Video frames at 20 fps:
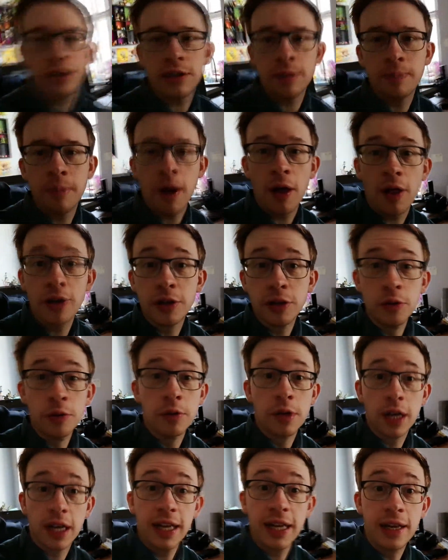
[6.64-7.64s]
to bother to
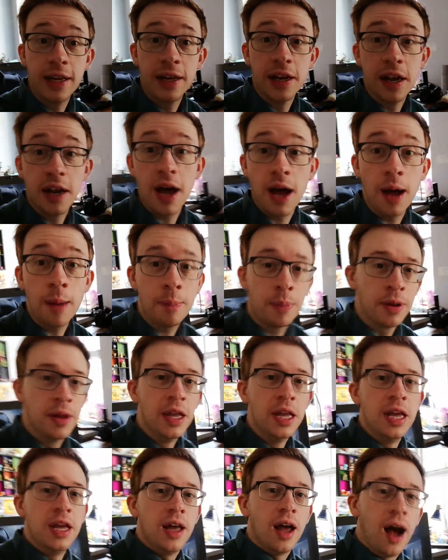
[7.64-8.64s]
clean it up.
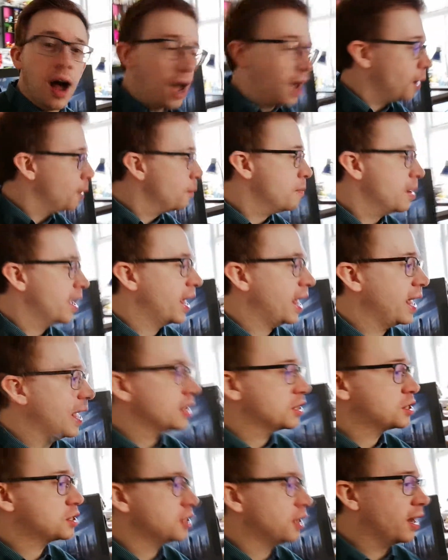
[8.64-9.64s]

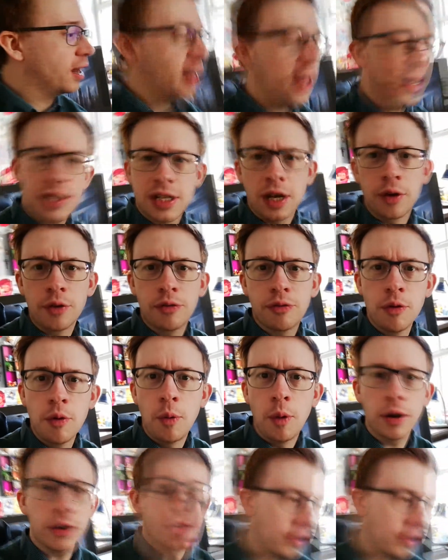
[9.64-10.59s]
Let's go through what's